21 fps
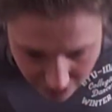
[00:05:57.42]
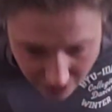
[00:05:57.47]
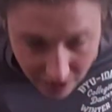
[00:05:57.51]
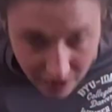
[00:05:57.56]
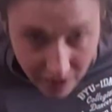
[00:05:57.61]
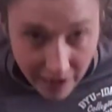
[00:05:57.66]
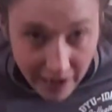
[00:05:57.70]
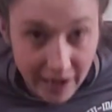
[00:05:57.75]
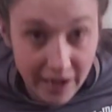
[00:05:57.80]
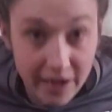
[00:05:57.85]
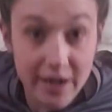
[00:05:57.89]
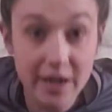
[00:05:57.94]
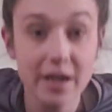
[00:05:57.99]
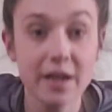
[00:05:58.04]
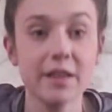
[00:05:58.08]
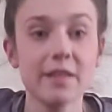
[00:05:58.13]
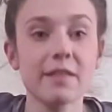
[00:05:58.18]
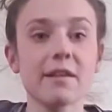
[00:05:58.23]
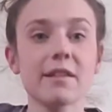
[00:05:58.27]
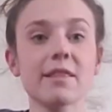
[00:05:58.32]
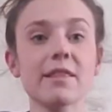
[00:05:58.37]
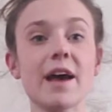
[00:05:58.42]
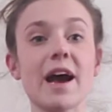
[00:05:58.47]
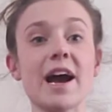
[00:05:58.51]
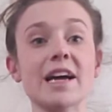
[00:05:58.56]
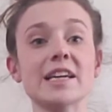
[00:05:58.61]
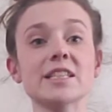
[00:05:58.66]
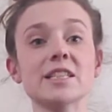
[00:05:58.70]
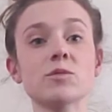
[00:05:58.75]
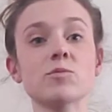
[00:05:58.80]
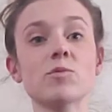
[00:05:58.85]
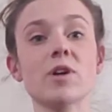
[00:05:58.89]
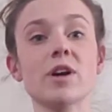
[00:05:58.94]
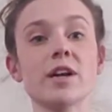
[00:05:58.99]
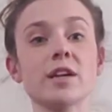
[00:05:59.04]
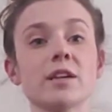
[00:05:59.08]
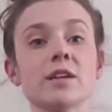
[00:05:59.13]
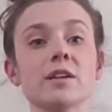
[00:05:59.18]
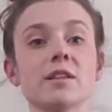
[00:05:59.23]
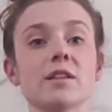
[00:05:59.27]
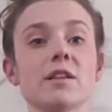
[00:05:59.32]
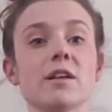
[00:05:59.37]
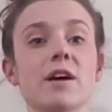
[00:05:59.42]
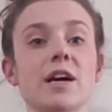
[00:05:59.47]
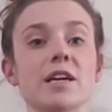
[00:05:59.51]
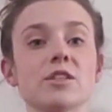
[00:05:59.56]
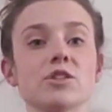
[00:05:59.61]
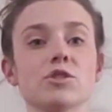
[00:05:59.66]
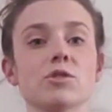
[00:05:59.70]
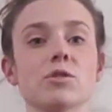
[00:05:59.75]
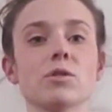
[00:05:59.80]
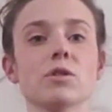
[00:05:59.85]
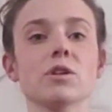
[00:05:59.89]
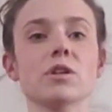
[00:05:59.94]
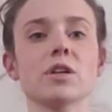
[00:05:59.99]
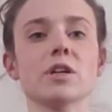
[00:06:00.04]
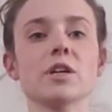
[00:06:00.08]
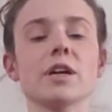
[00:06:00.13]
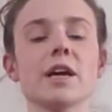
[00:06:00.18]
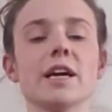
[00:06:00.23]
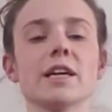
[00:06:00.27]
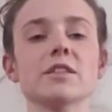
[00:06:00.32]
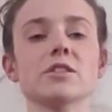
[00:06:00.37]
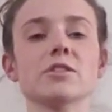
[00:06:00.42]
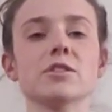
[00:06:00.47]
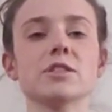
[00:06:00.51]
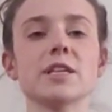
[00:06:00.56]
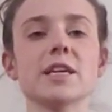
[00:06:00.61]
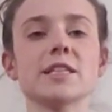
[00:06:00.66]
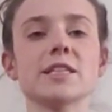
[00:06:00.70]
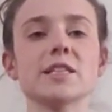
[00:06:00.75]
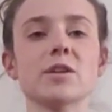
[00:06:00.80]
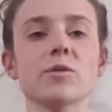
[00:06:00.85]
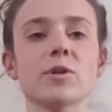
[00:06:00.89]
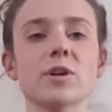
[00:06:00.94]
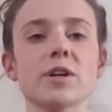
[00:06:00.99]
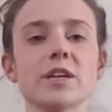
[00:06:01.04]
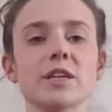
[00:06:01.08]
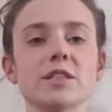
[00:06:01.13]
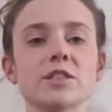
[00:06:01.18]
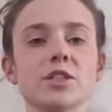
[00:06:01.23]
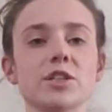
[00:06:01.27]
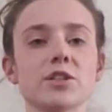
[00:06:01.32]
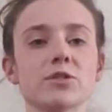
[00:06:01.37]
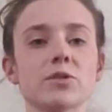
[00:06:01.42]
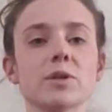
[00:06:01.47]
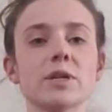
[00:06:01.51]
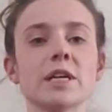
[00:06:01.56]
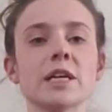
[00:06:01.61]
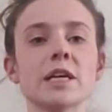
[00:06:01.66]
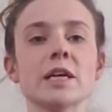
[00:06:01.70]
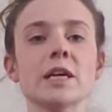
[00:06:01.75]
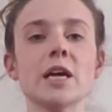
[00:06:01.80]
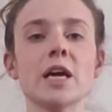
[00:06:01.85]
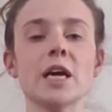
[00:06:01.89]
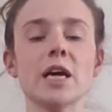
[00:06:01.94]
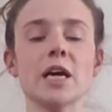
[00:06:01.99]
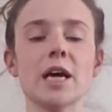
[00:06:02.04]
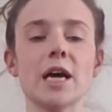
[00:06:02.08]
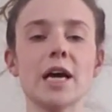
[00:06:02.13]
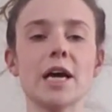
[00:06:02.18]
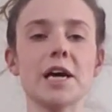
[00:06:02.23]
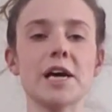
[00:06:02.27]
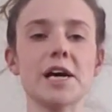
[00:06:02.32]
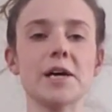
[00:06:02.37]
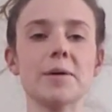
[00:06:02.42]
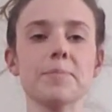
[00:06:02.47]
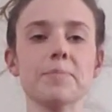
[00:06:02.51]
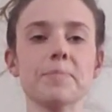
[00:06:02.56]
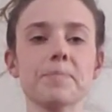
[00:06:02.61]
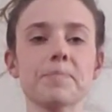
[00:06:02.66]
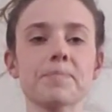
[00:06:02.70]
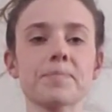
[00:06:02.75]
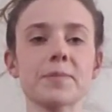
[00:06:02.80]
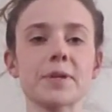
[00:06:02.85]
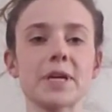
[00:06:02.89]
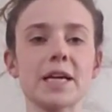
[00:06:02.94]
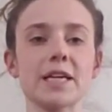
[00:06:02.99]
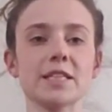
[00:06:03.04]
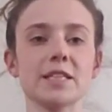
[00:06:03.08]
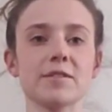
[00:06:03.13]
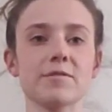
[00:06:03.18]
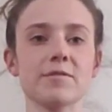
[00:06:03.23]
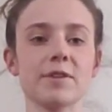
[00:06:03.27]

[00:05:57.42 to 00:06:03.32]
All right, the last one, the last shoulder exercise that we're gonna do is a